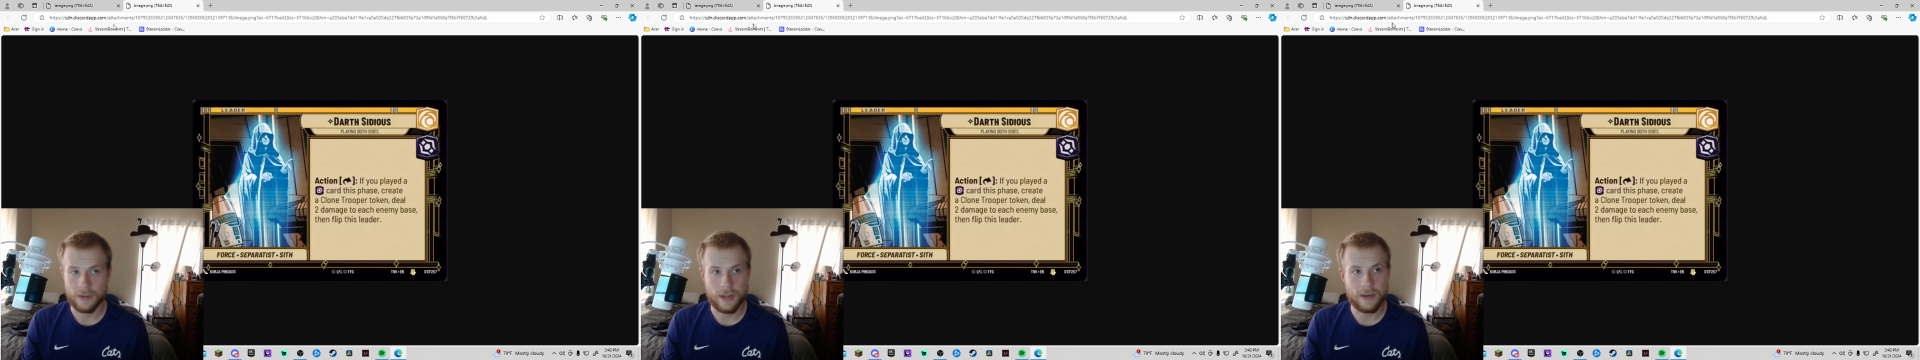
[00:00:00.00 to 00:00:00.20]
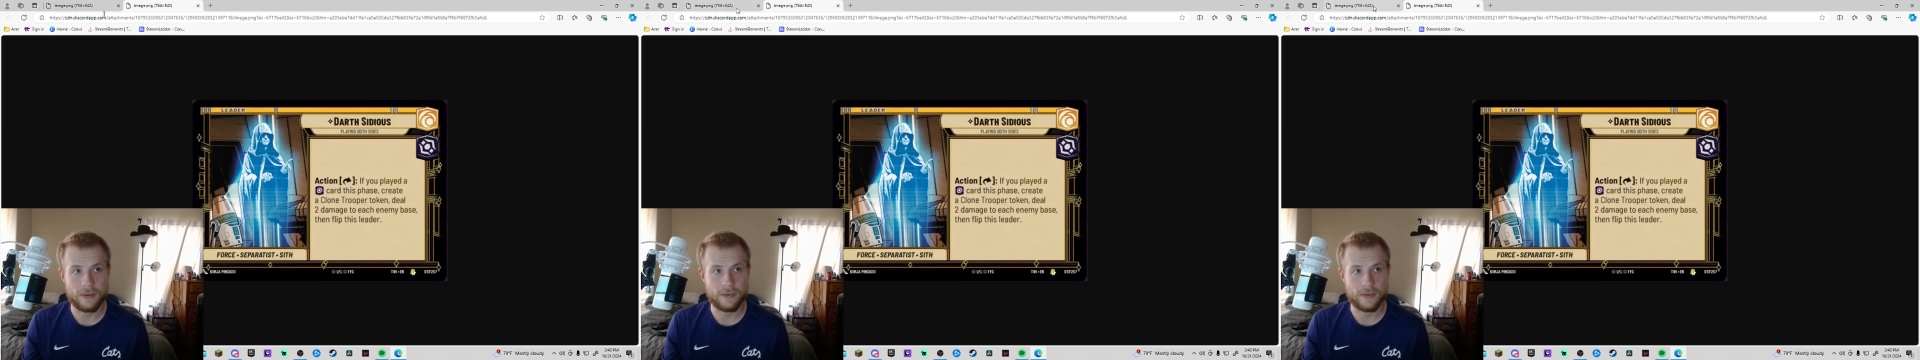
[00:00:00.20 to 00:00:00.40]

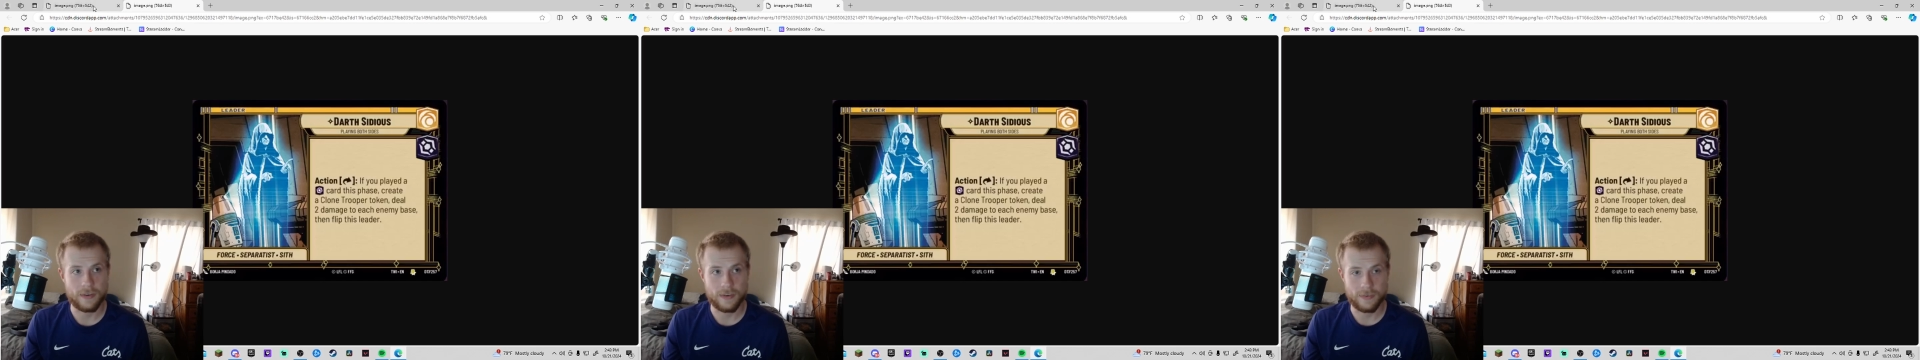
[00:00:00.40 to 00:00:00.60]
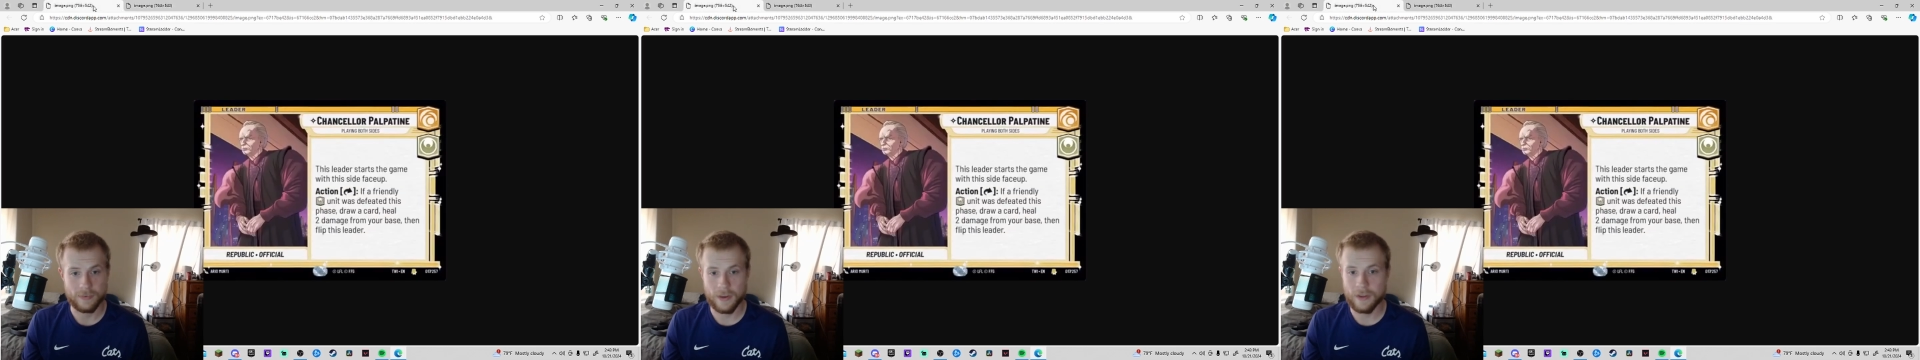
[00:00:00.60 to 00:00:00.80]
That
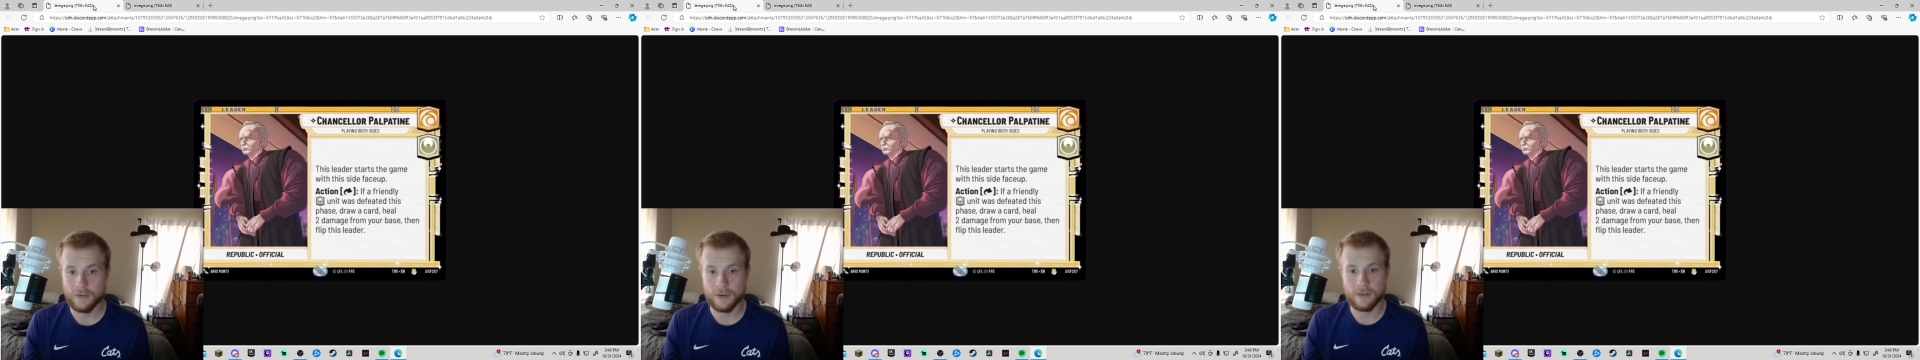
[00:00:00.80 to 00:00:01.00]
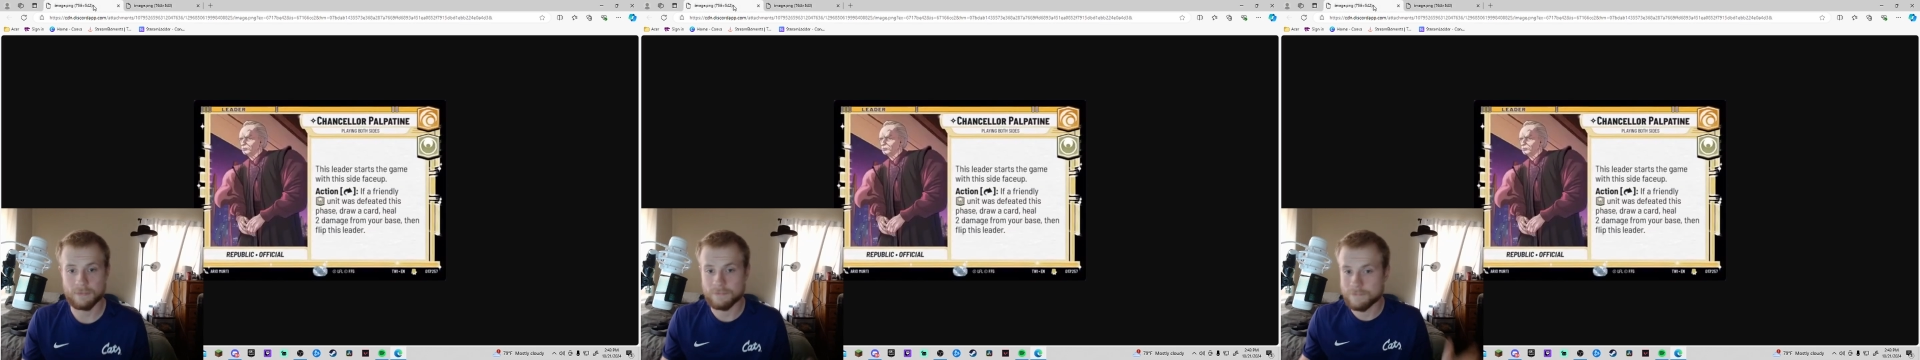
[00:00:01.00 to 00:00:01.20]

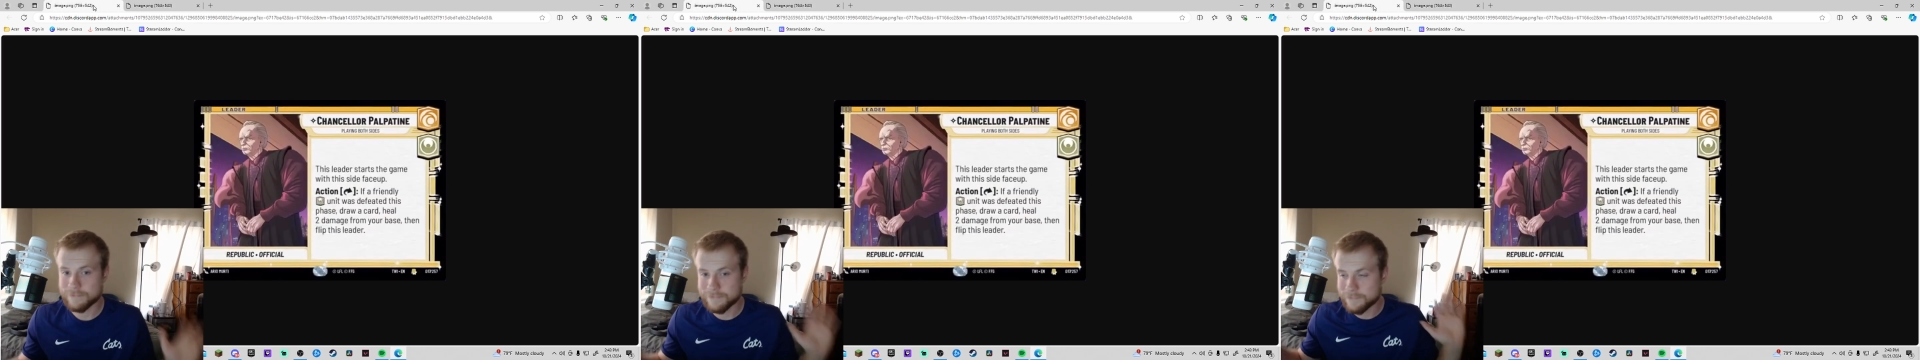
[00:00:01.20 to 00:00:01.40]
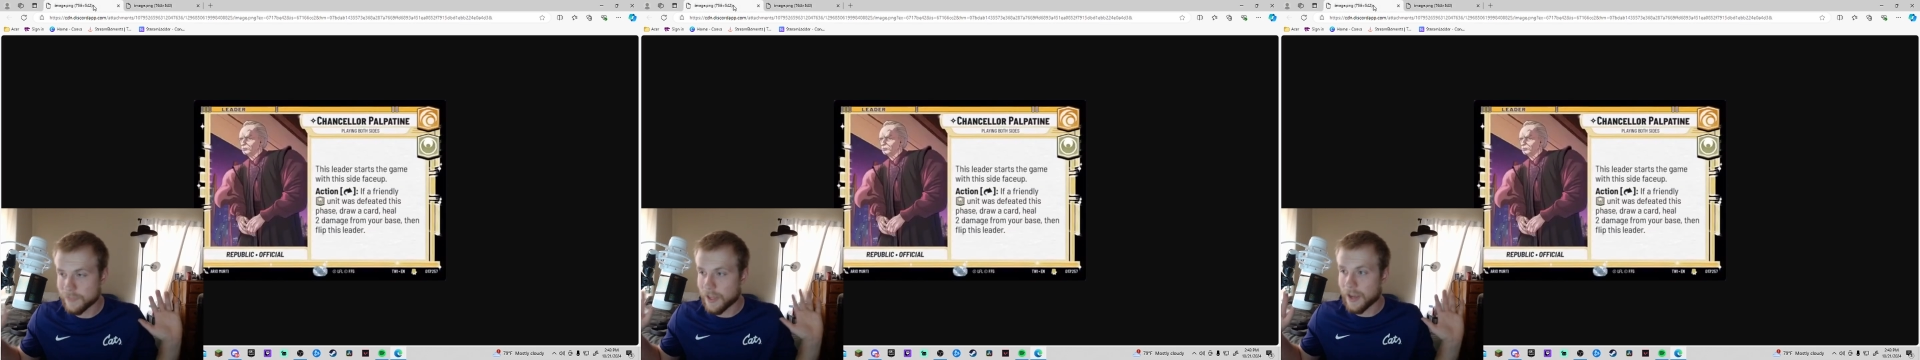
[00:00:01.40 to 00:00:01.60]

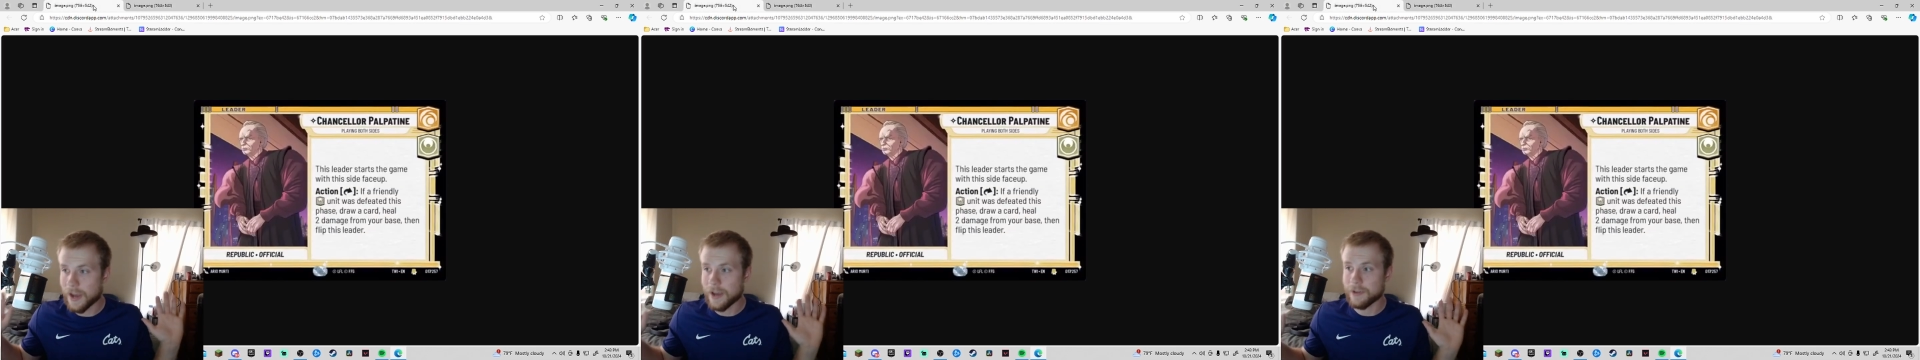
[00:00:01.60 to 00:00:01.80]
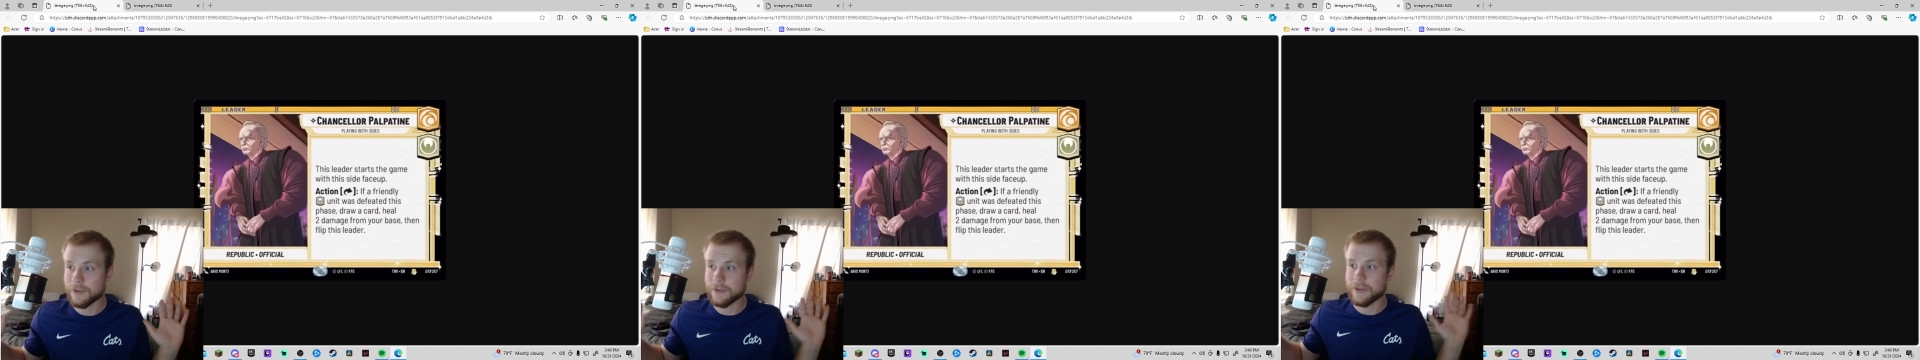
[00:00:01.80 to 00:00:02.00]

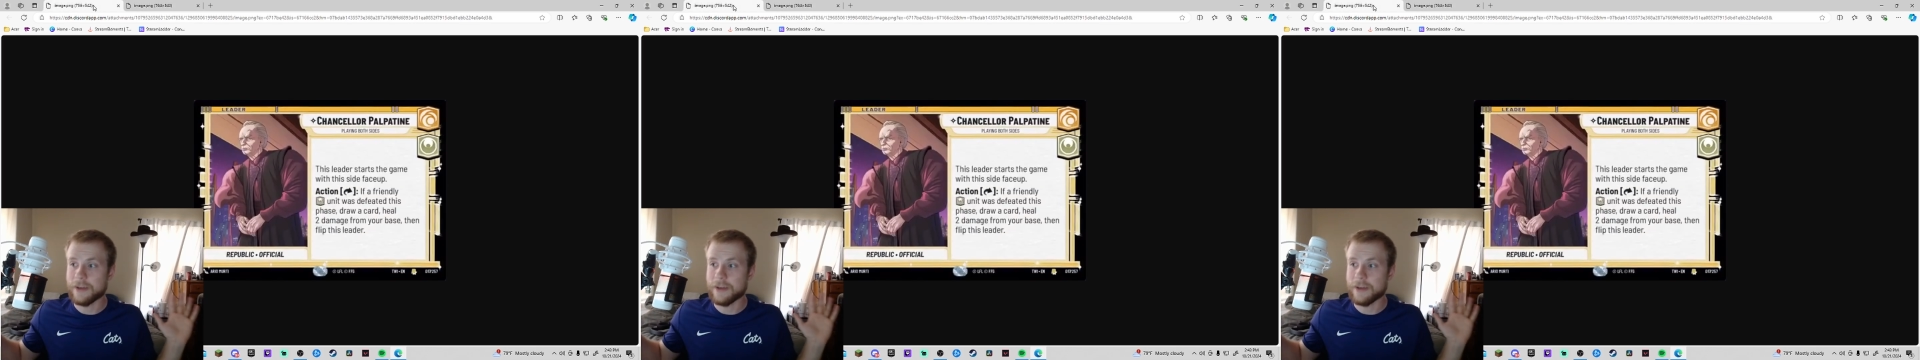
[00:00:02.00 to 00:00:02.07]
I don't know.